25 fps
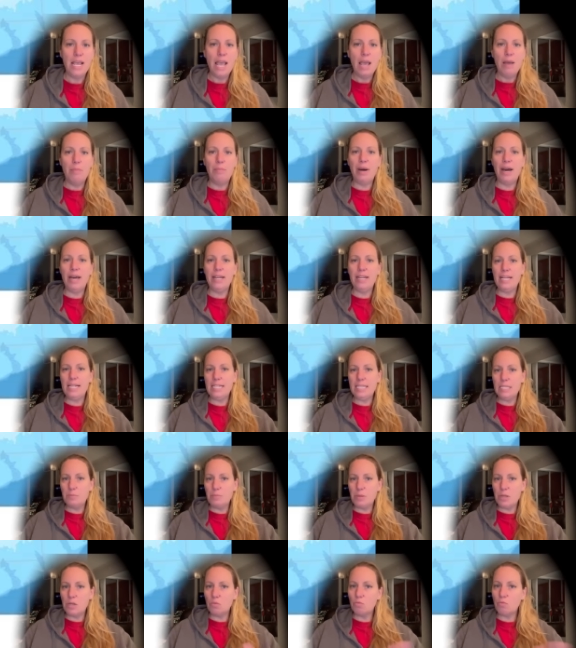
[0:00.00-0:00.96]
but
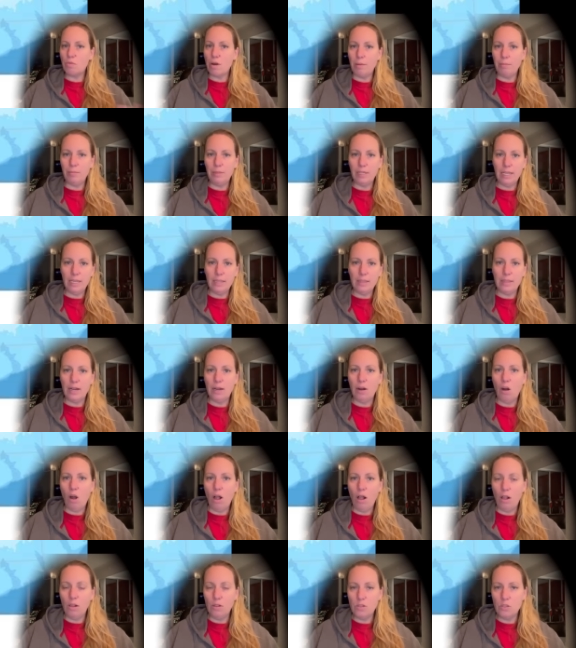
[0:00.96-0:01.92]
it's been rumbling there
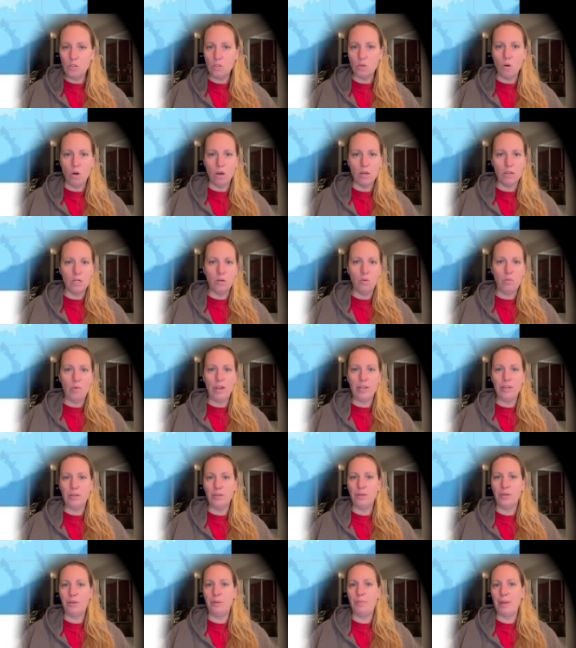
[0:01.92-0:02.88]
also on a
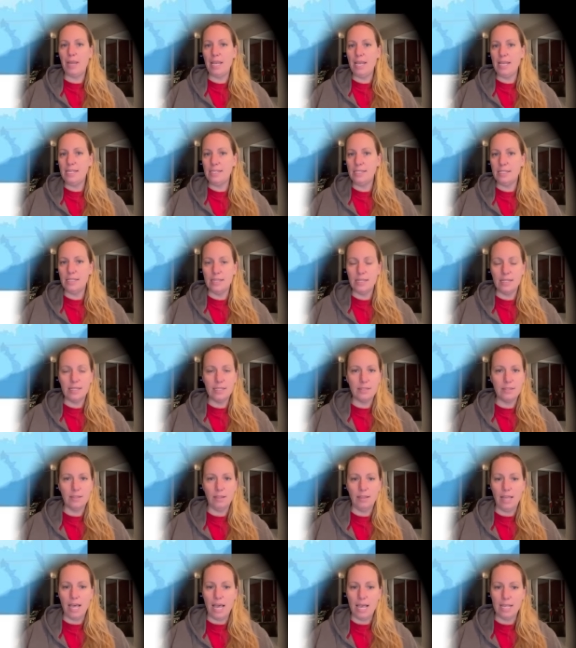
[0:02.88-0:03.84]
regular basis
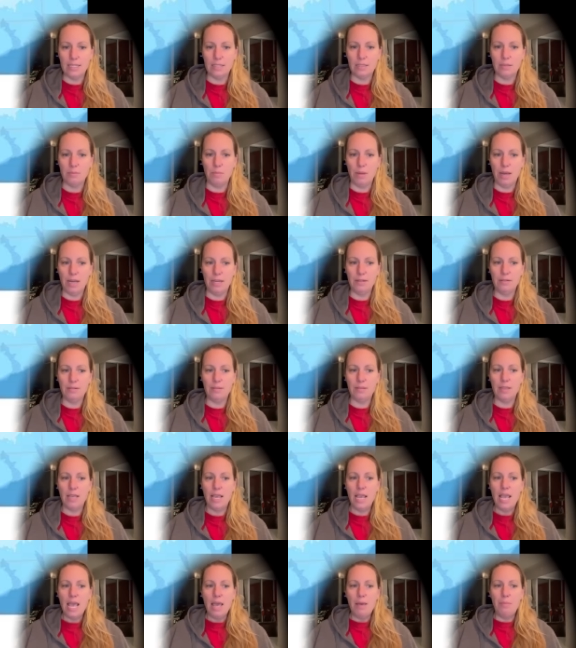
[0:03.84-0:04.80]
the last month.
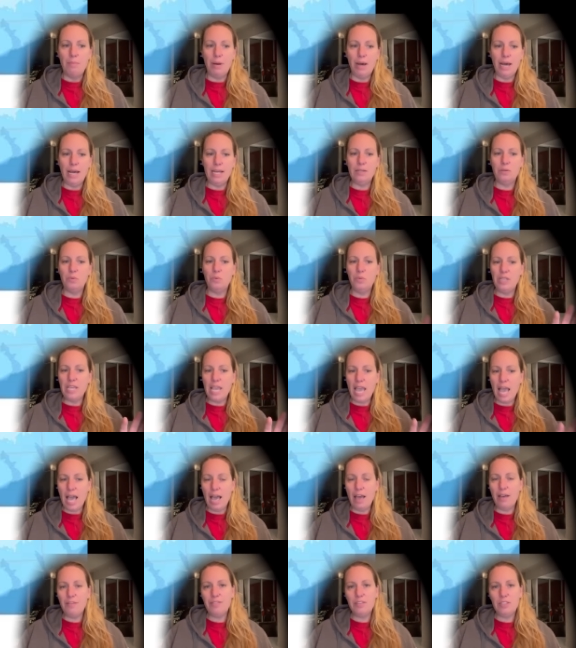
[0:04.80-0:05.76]
But we
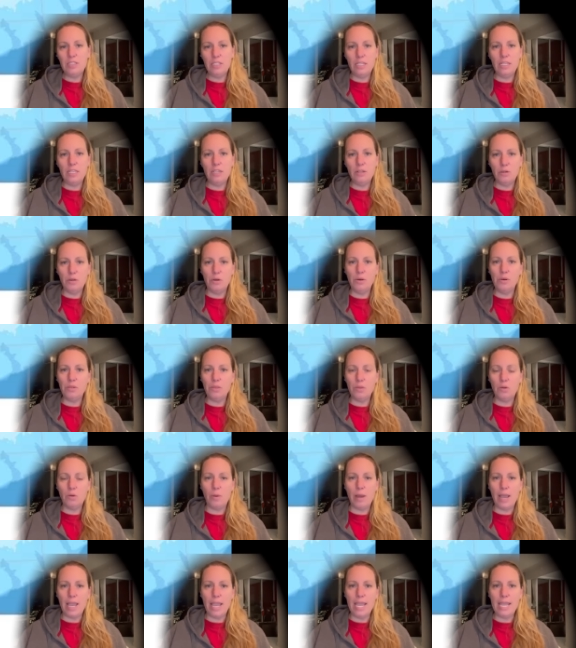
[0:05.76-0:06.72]
have seen
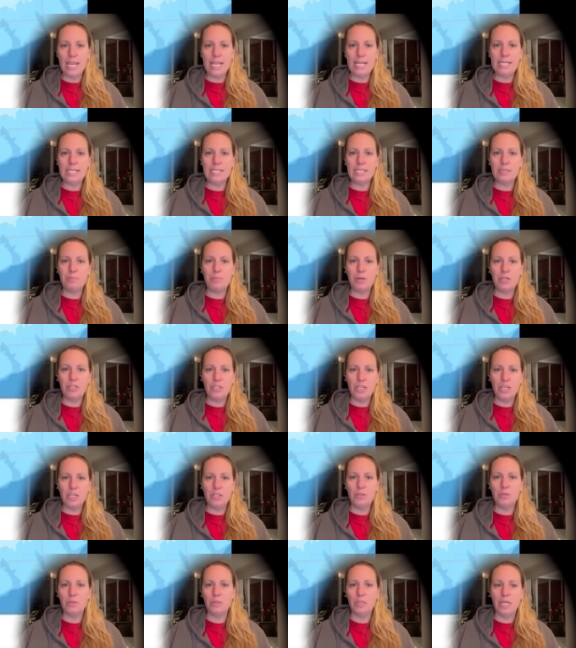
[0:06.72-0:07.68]
earthquakes,
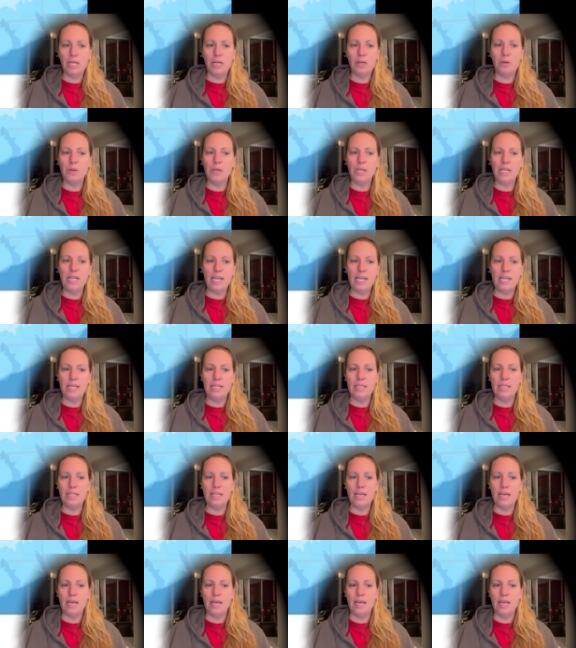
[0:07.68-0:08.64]
particularly
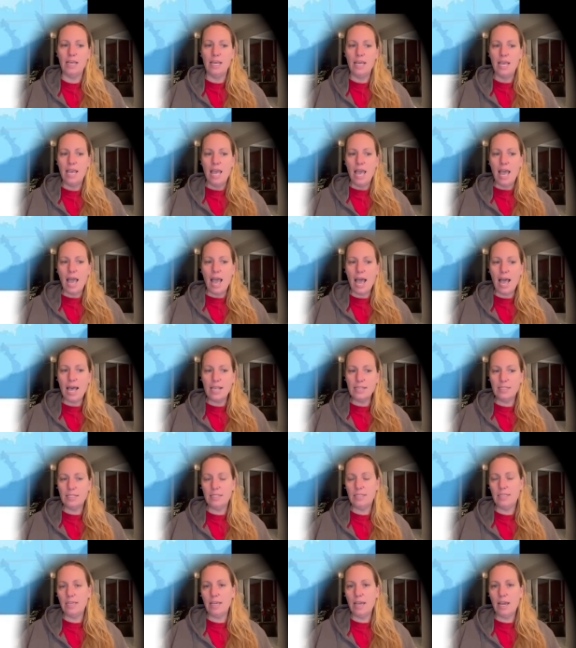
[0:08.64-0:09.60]
in the
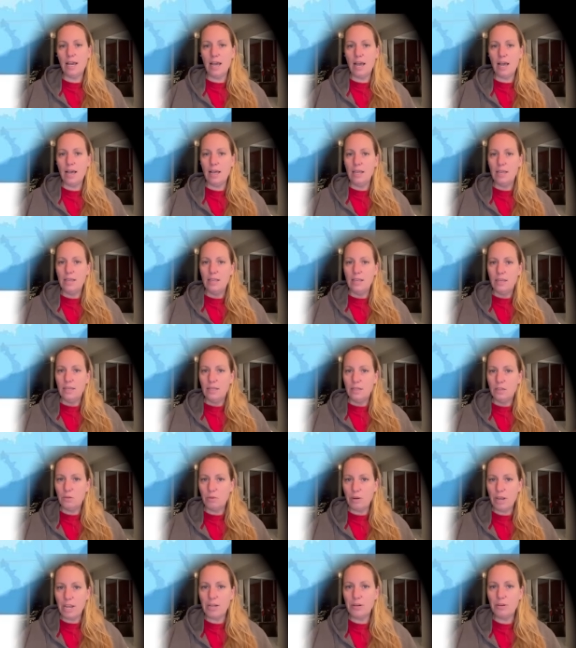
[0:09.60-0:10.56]
Askja,
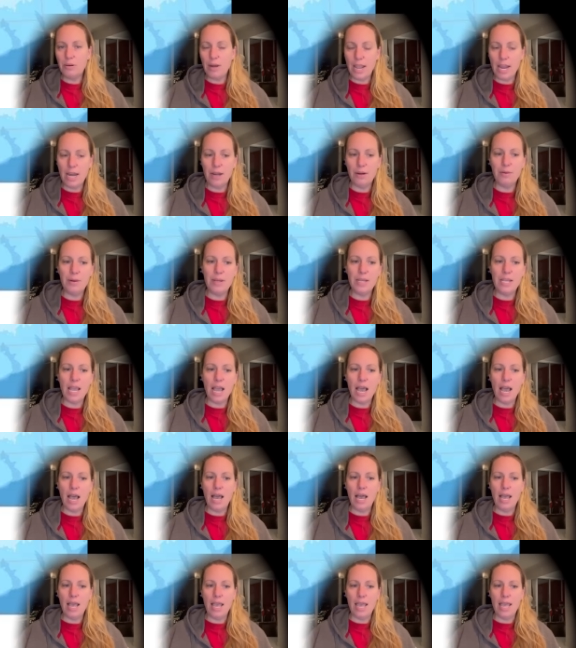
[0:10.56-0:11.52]
crater
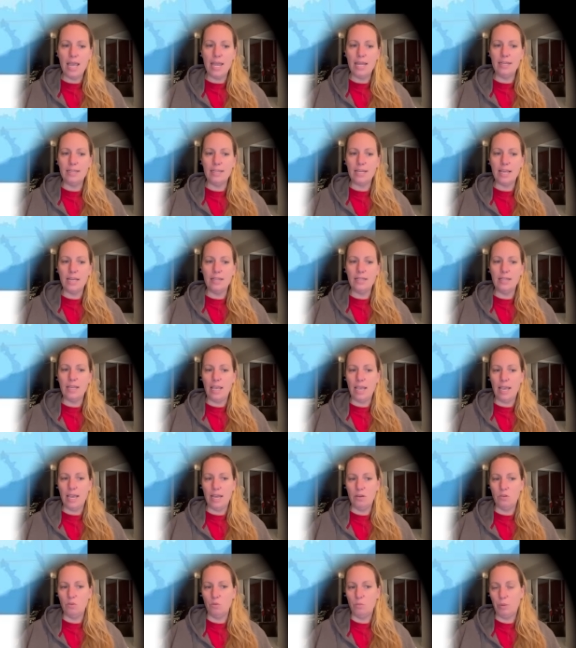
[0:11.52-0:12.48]
area and at
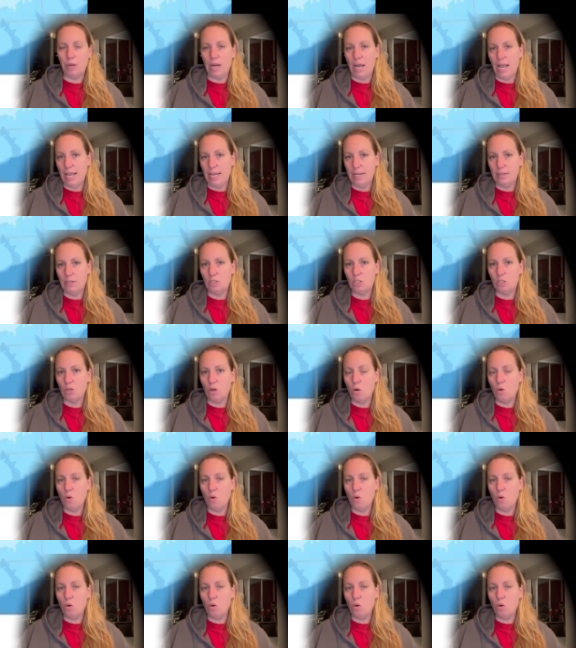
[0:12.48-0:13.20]
Herðubreið. So